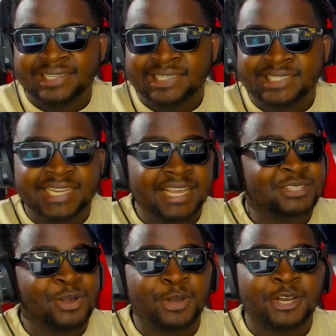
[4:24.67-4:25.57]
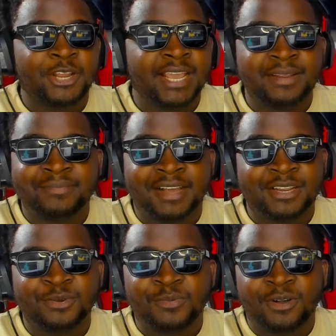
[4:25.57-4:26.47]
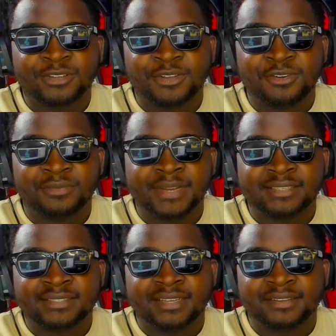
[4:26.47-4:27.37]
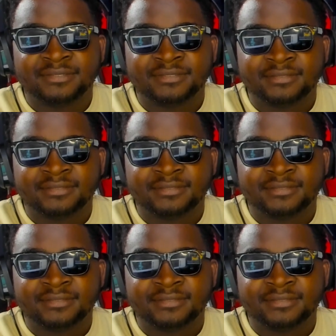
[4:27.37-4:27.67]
she ain't talking to anybody who walks home. That's tough.